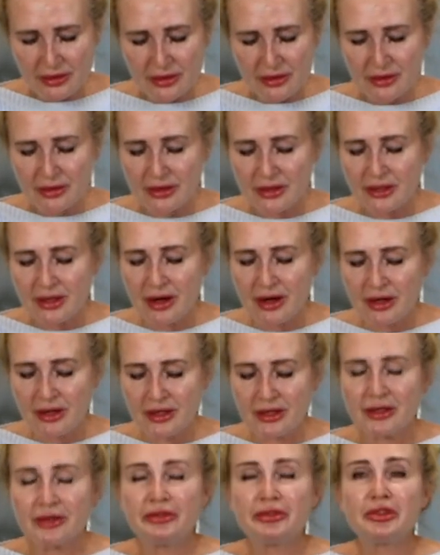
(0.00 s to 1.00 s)
start
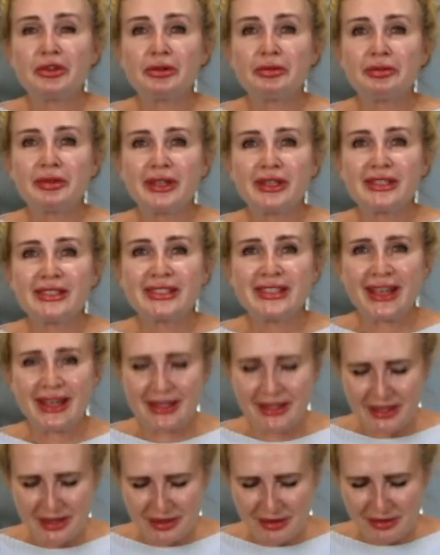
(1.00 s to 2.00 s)
from the
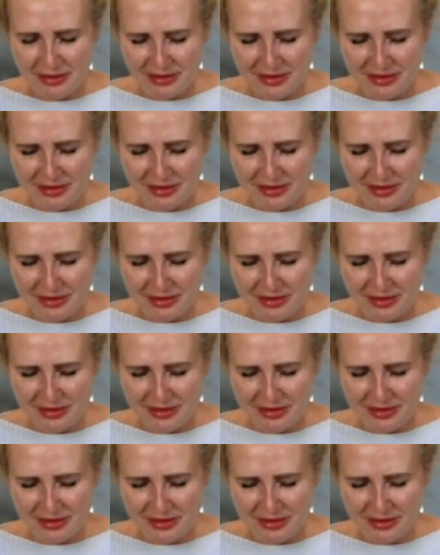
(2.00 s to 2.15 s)
center.